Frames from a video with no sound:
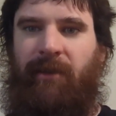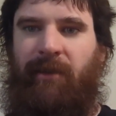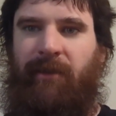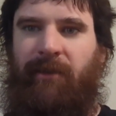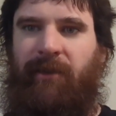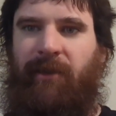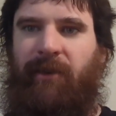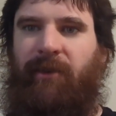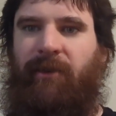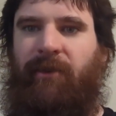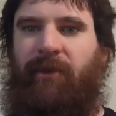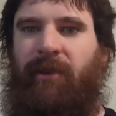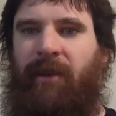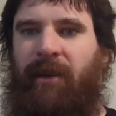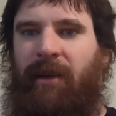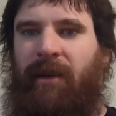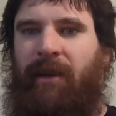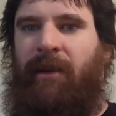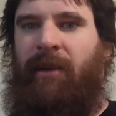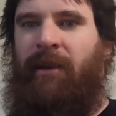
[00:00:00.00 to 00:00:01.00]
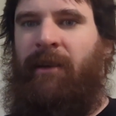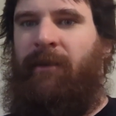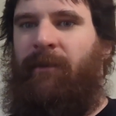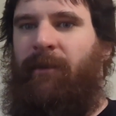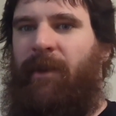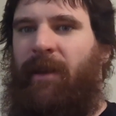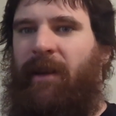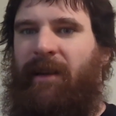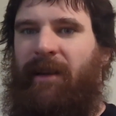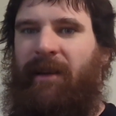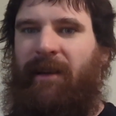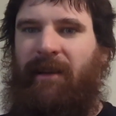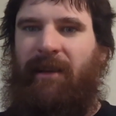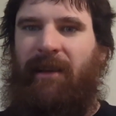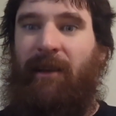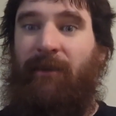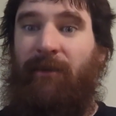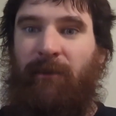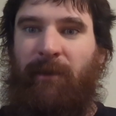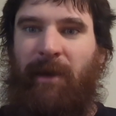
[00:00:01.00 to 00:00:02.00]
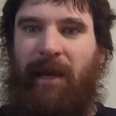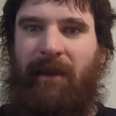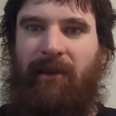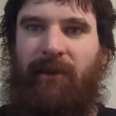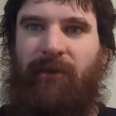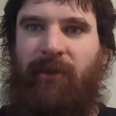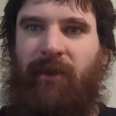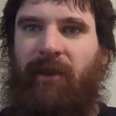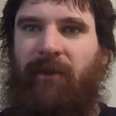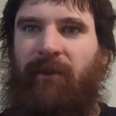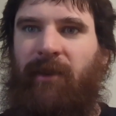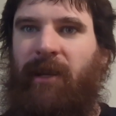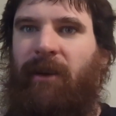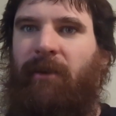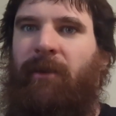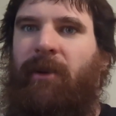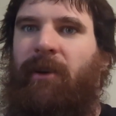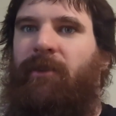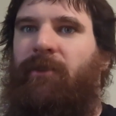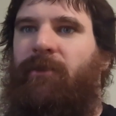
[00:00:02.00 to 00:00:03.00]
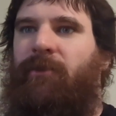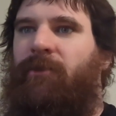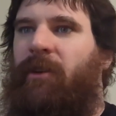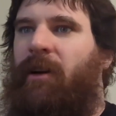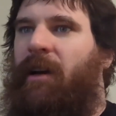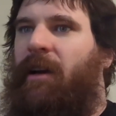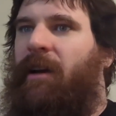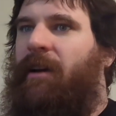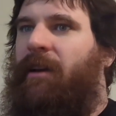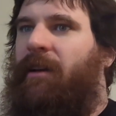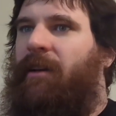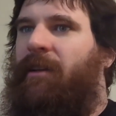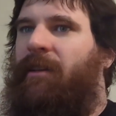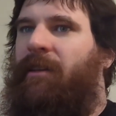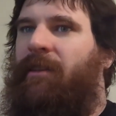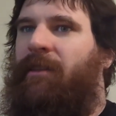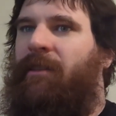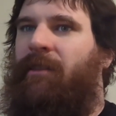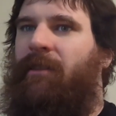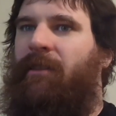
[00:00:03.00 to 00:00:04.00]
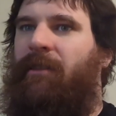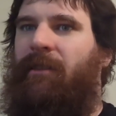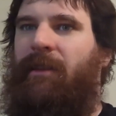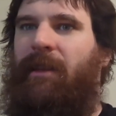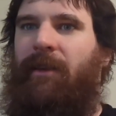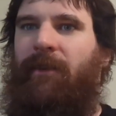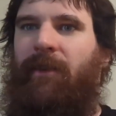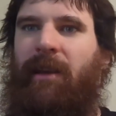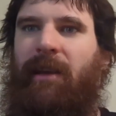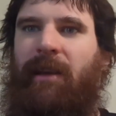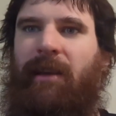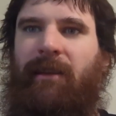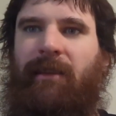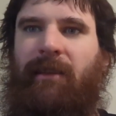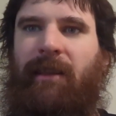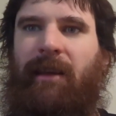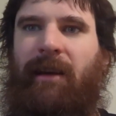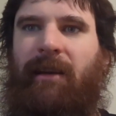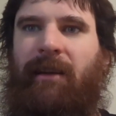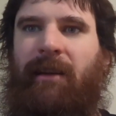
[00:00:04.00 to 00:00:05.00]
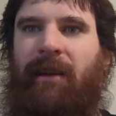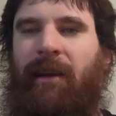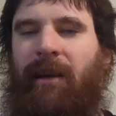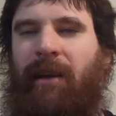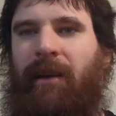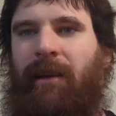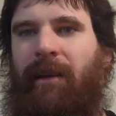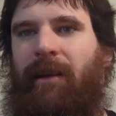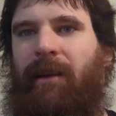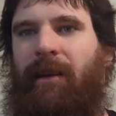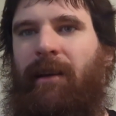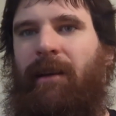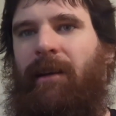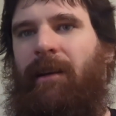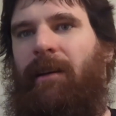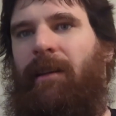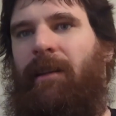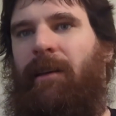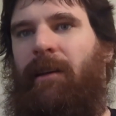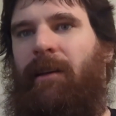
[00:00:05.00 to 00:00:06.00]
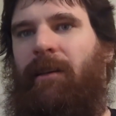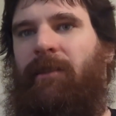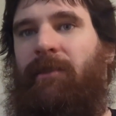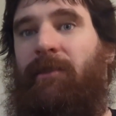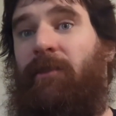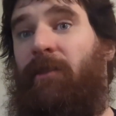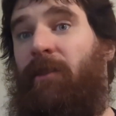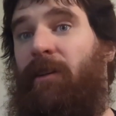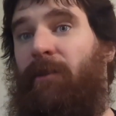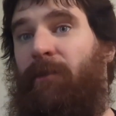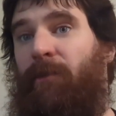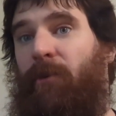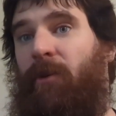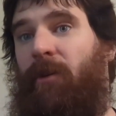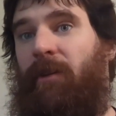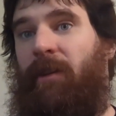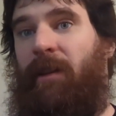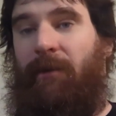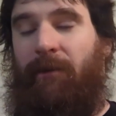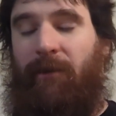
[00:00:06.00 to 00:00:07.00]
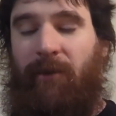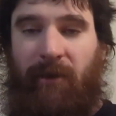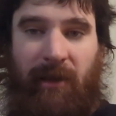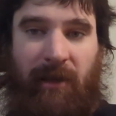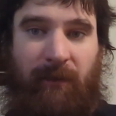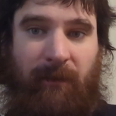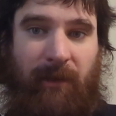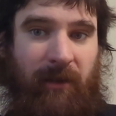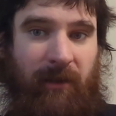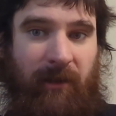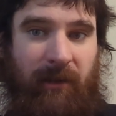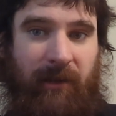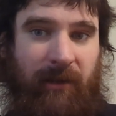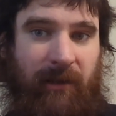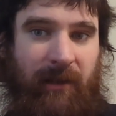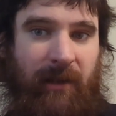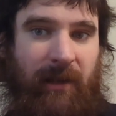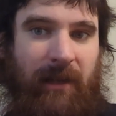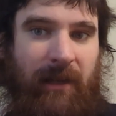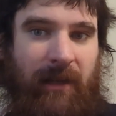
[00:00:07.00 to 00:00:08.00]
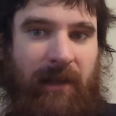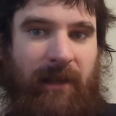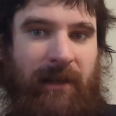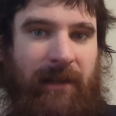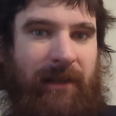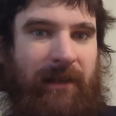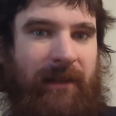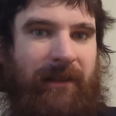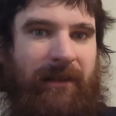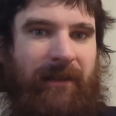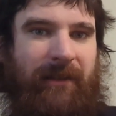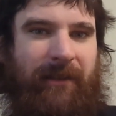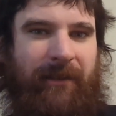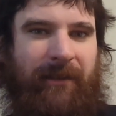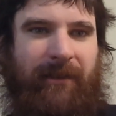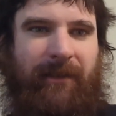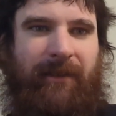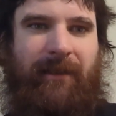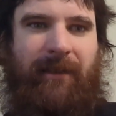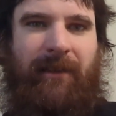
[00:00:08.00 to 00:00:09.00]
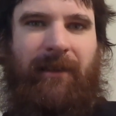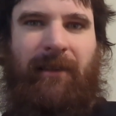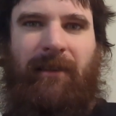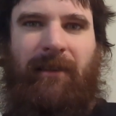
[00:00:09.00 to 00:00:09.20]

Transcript: So uh, if you made it this far in the video, I'm going to uh, give you a hint that the circuit board that I'm going to build is